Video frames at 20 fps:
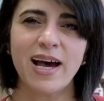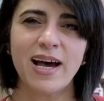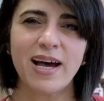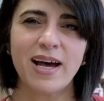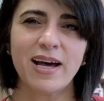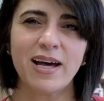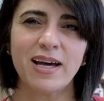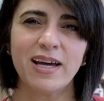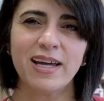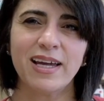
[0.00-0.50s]

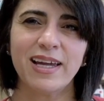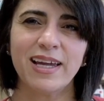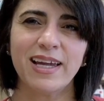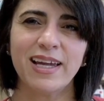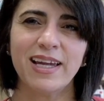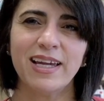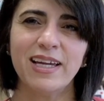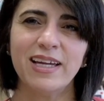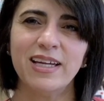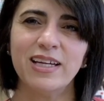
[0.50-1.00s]
Uh,
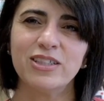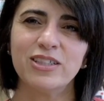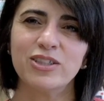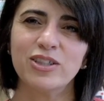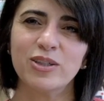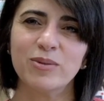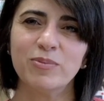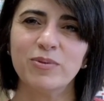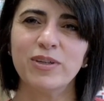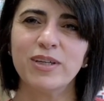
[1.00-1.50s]
he
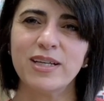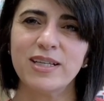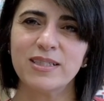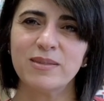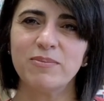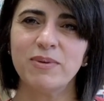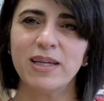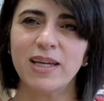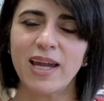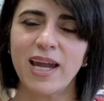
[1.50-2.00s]
interpreted
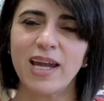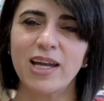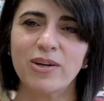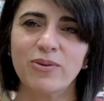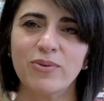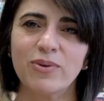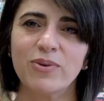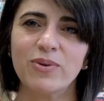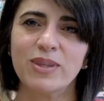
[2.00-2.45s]
as being angry